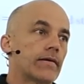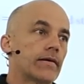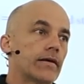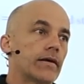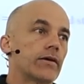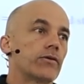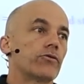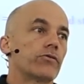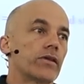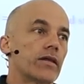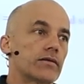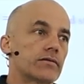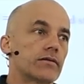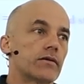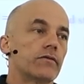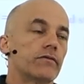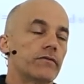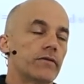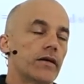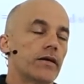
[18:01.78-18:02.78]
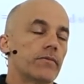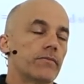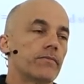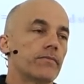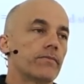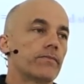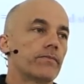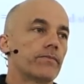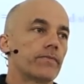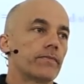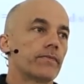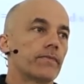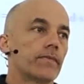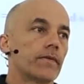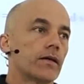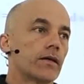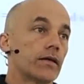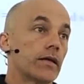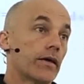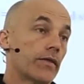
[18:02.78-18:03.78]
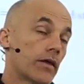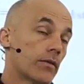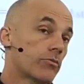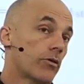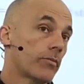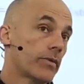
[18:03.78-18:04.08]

Yeah, and all that stuff, yeah. Yeah, they'd